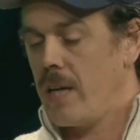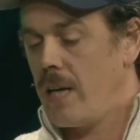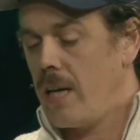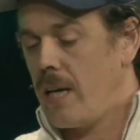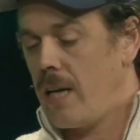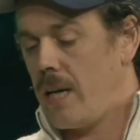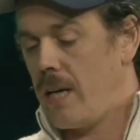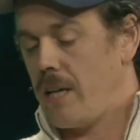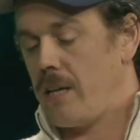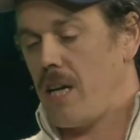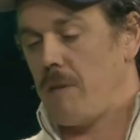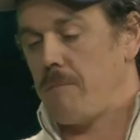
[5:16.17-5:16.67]

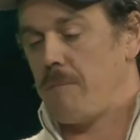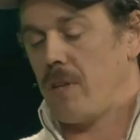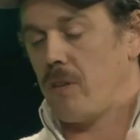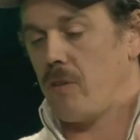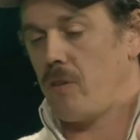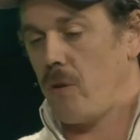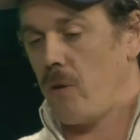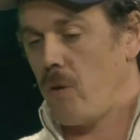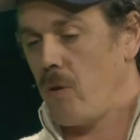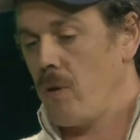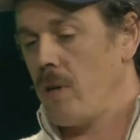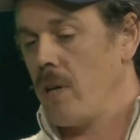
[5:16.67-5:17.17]
Number
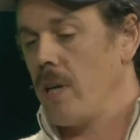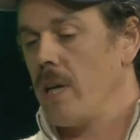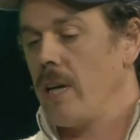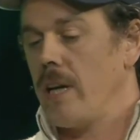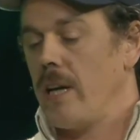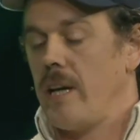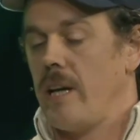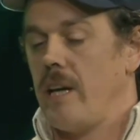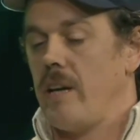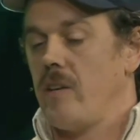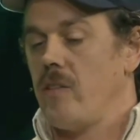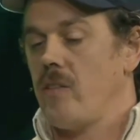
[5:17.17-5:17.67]
two
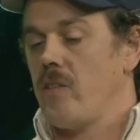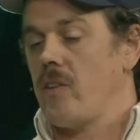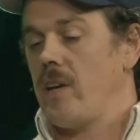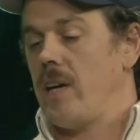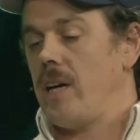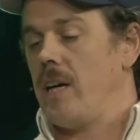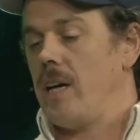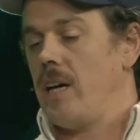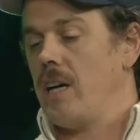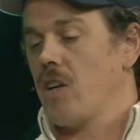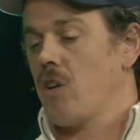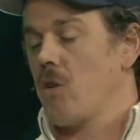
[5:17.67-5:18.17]
is
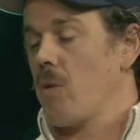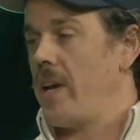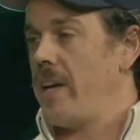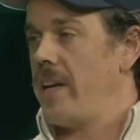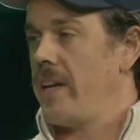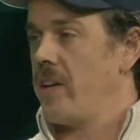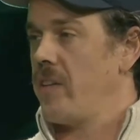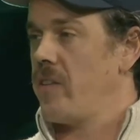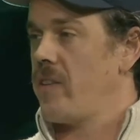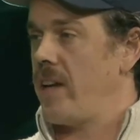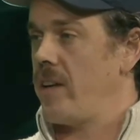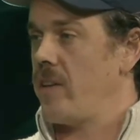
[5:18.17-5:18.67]

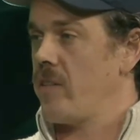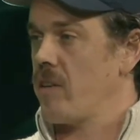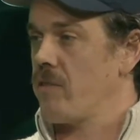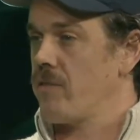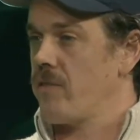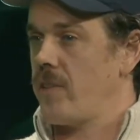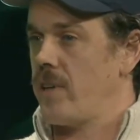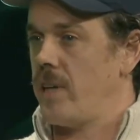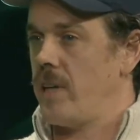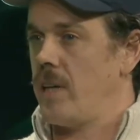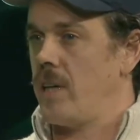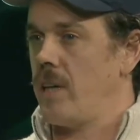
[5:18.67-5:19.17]
creating a sense
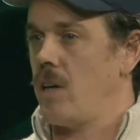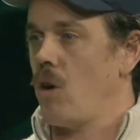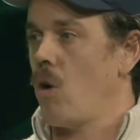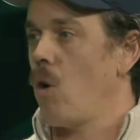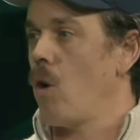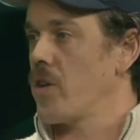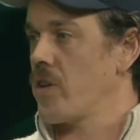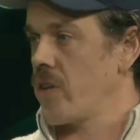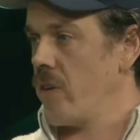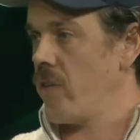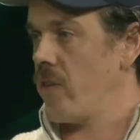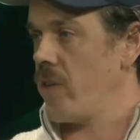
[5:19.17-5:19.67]
of
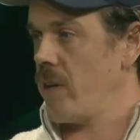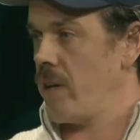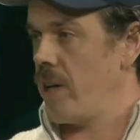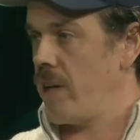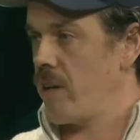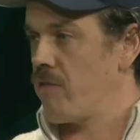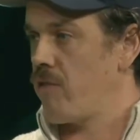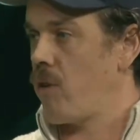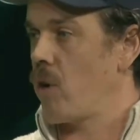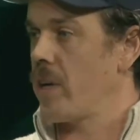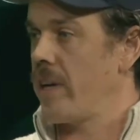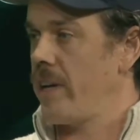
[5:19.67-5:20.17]
urgency.
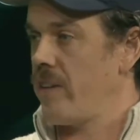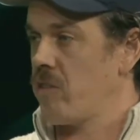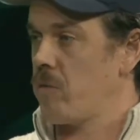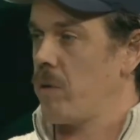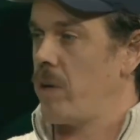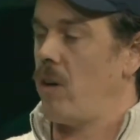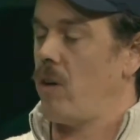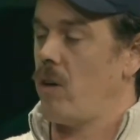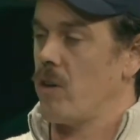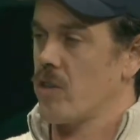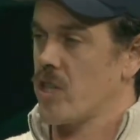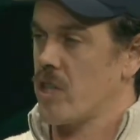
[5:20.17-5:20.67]
And for this, we
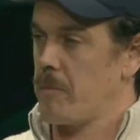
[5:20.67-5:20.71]
launched a